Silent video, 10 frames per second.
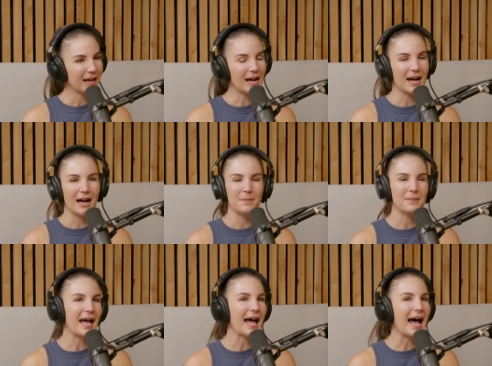
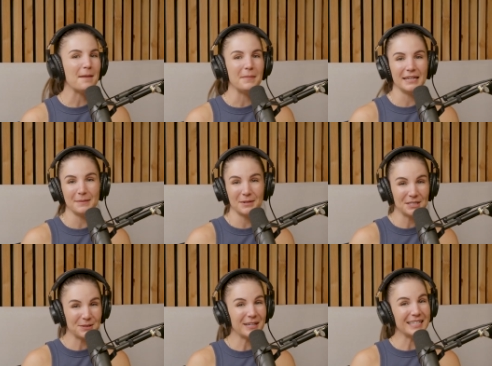At Mandy
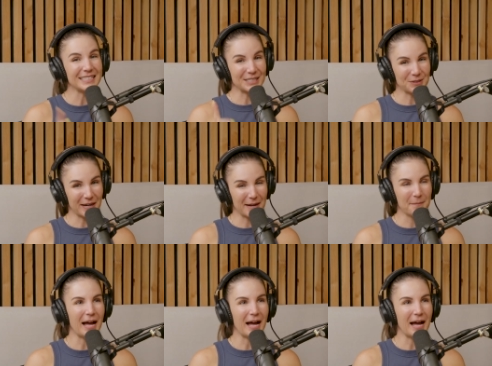Martino on Instagram.